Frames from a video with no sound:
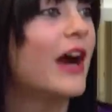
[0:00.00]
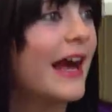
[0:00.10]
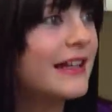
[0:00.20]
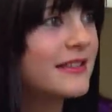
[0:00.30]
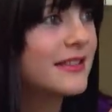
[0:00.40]

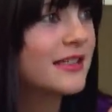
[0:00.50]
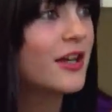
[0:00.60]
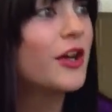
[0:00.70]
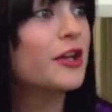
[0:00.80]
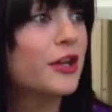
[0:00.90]
friends.
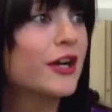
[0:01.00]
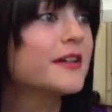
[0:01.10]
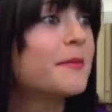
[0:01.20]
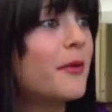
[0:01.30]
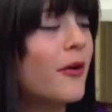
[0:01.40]

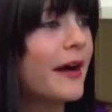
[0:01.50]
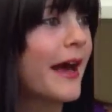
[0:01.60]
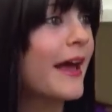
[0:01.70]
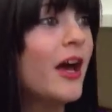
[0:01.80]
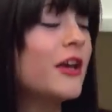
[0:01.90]
You're a
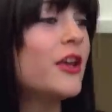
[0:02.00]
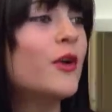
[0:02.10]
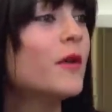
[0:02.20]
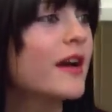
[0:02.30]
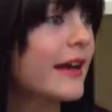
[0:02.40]
boy.
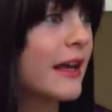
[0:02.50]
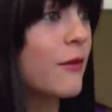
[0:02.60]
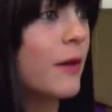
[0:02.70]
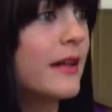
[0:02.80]
You were a kid